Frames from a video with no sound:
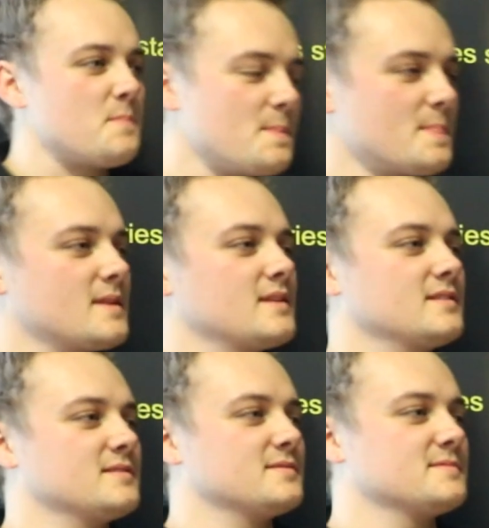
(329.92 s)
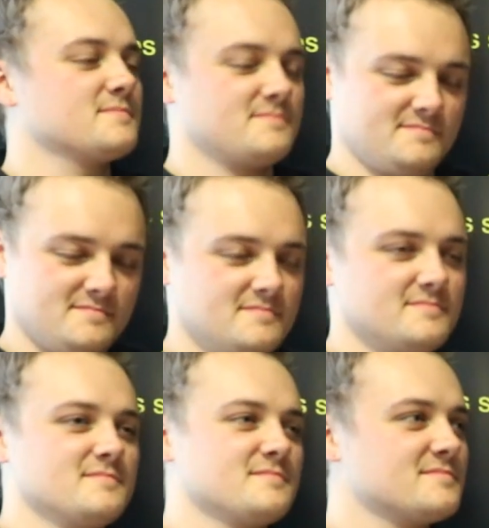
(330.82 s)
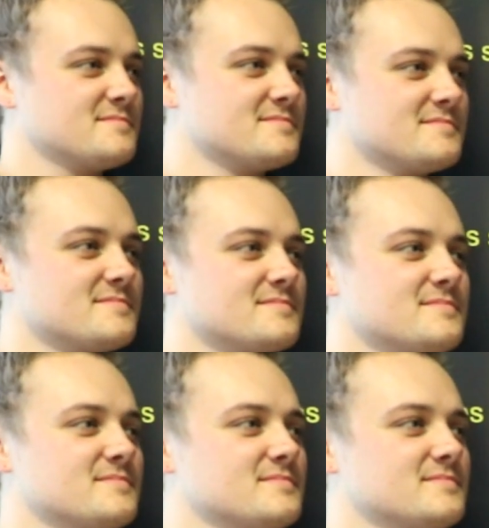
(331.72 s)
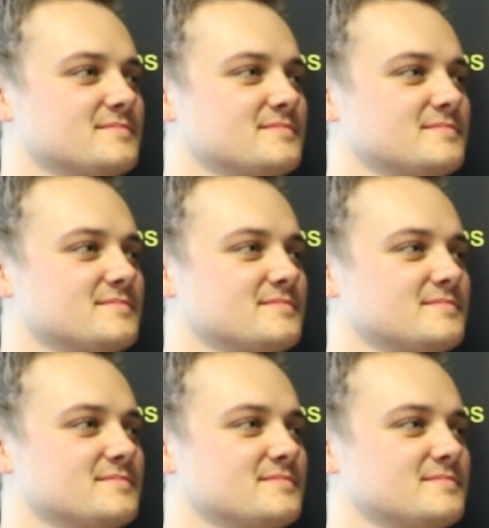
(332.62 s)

No words are spoken by the person on screen.